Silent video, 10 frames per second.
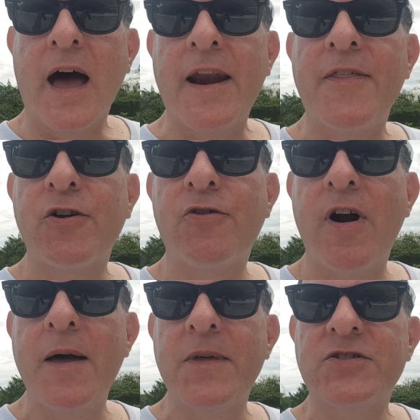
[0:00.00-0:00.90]
Another
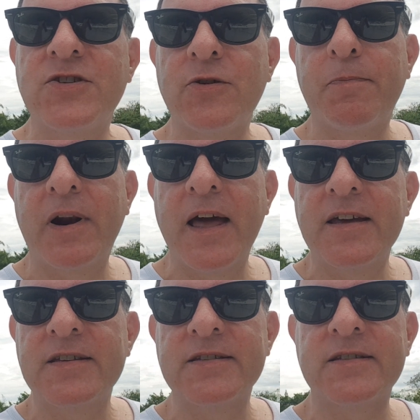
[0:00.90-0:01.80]
crime that took
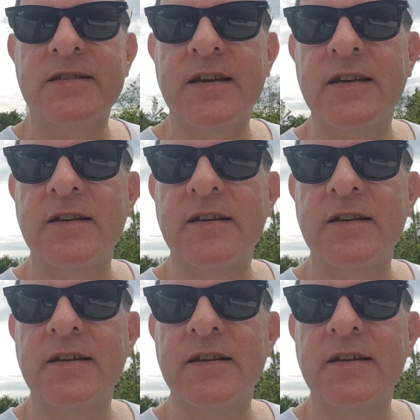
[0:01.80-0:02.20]
place,